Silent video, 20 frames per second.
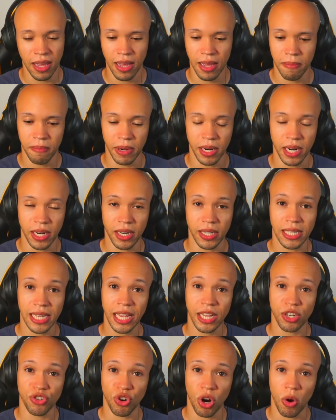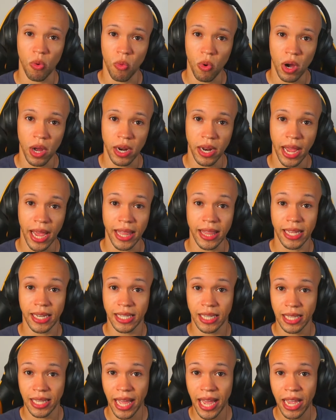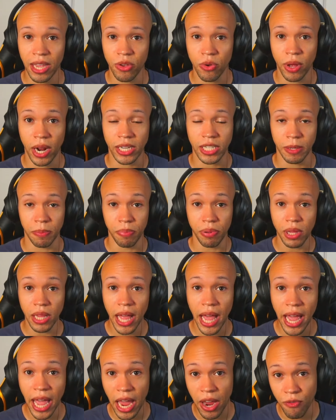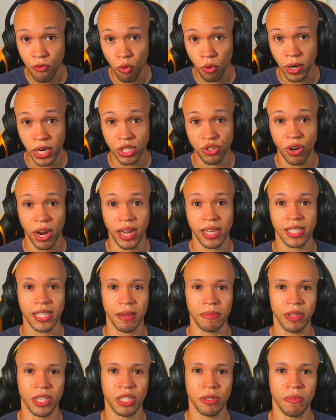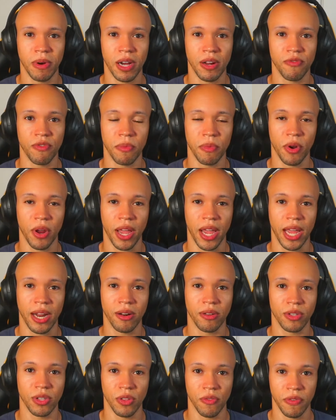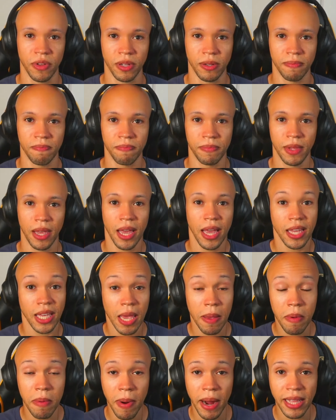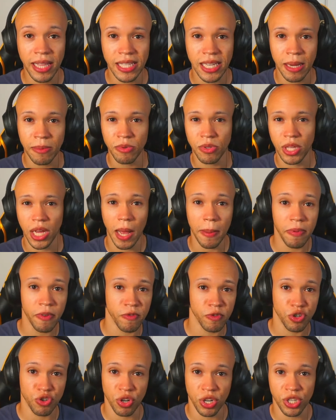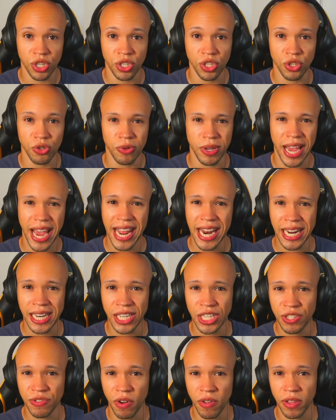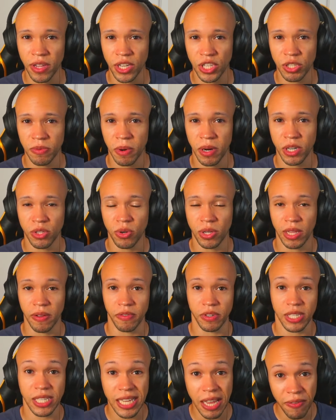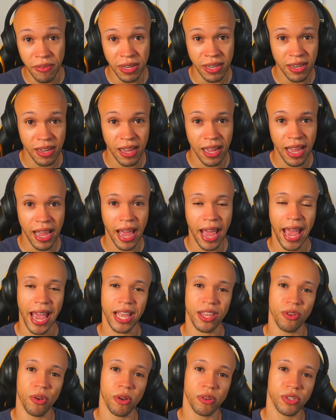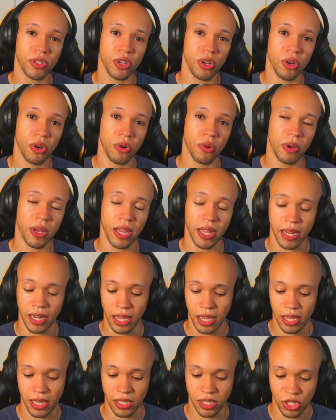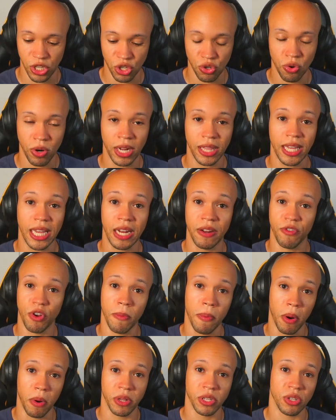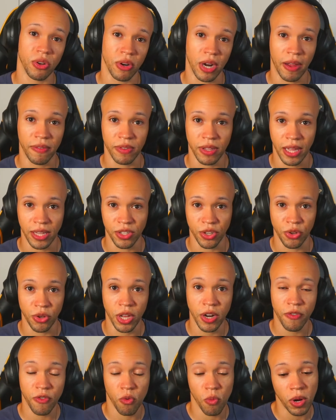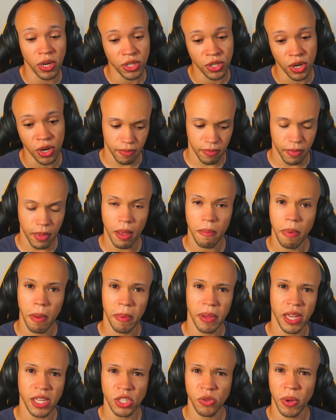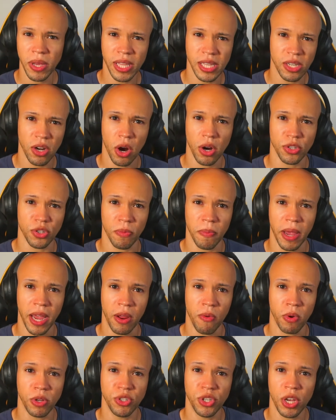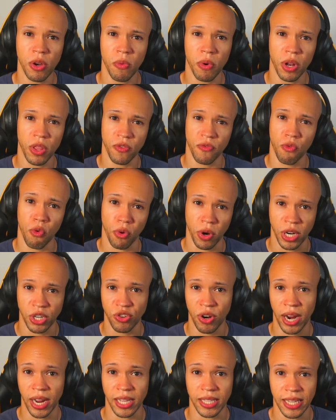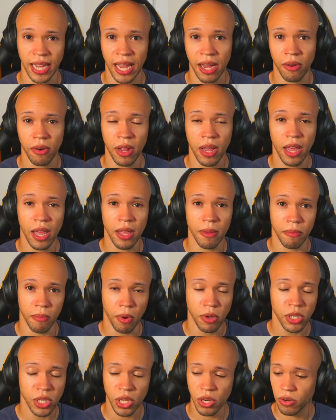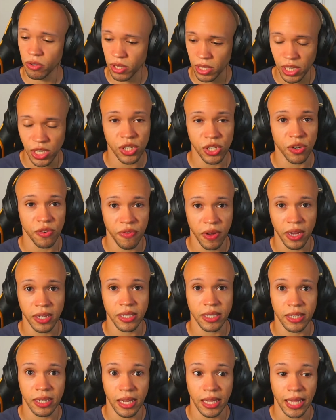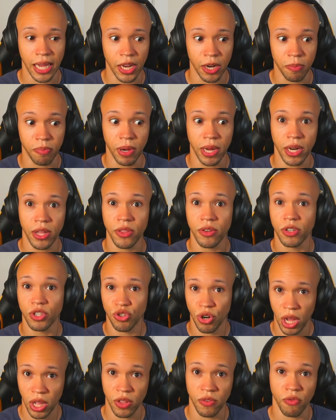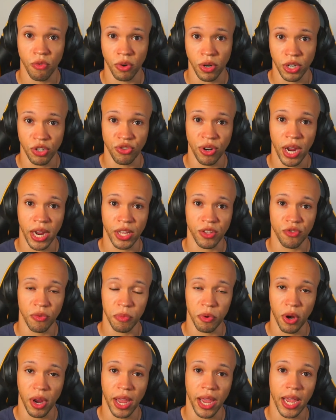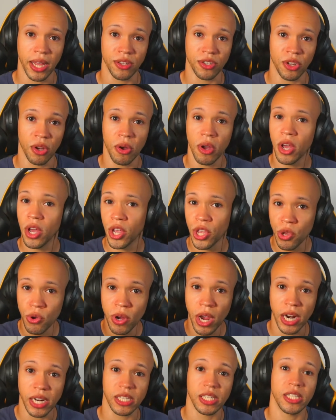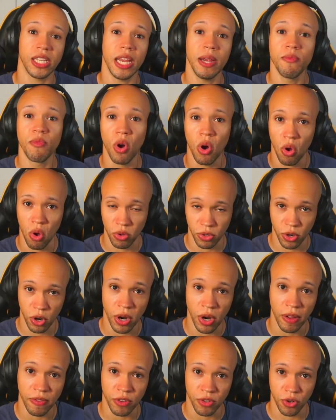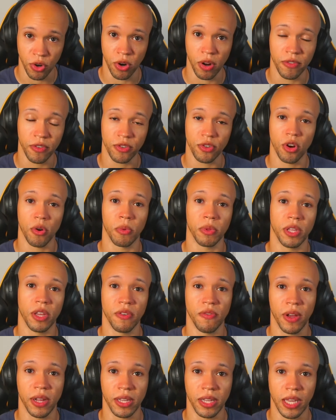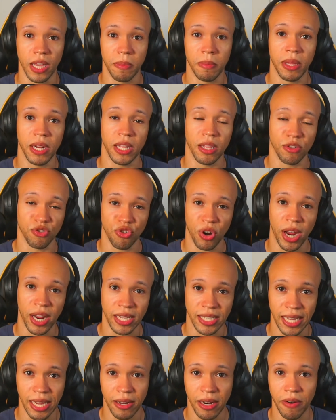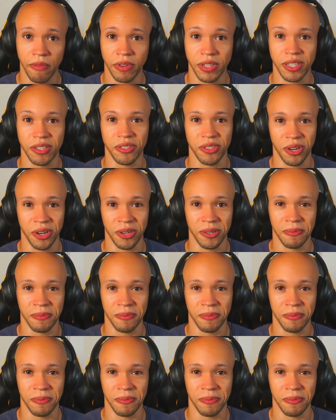But it does allow you to draw one, and then delay, you can actually play a 4-Gate Dragons type Digimon from your hand onto the field. Keep in mind, this comes with a couple of restrictions. You cannot Digivolve that Digimon until level 7, and it is destroyed at the end of your opponent's turn after that. So you get it for one turn, but because of the way these cards are made, once you get one of the 4-Gate Dragons out, most of their deletion effects allow you to play another Trial of the 4-Gate Dragons from your hand. So you kind of steamroll turn after turn after turn with the effect and keep getting those dragons out every single turn.